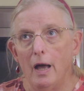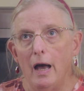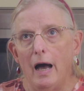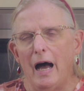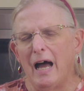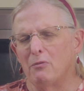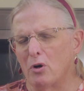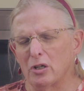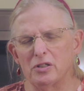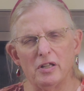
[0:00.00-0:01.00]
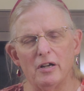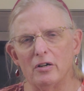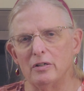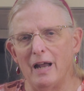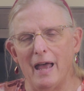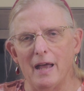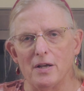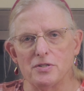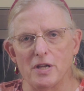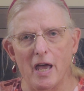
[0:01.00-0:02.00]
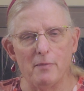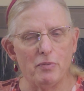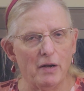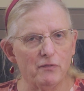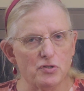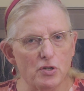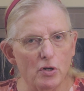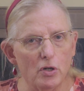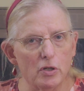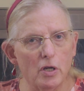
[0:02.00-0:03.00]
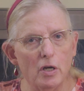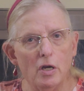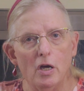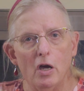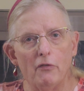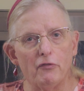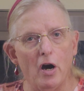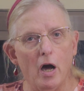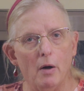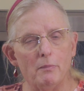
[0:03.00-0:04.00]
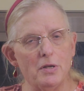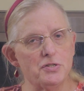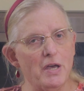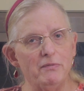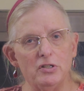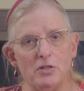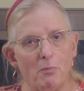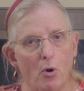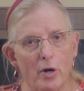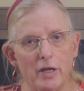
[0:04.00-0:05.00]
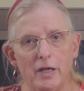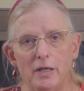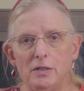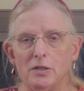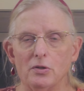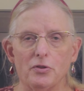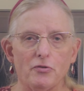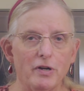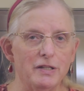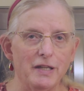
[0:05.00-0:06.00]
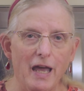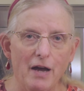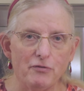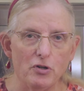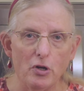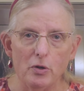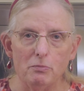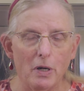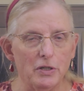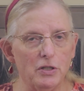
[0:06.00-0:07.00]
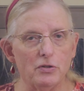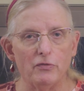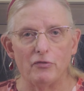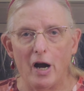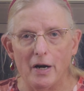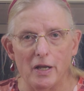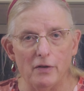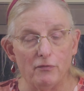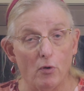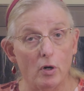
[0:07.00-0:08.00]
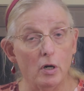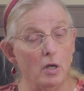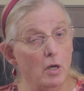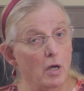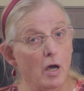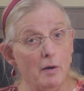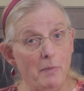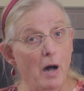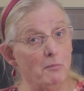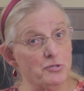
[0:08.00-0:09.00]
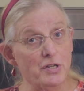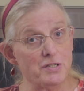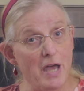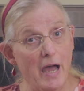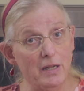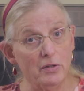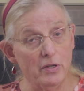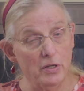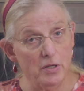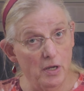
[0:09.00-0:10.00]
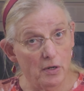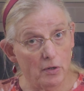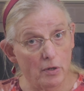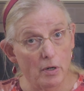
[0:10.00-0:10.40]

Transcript: I worked there as a breakfast cook from 7 in the morning till 3 in the afternoon, Monday through Friday, for almost exactly a year.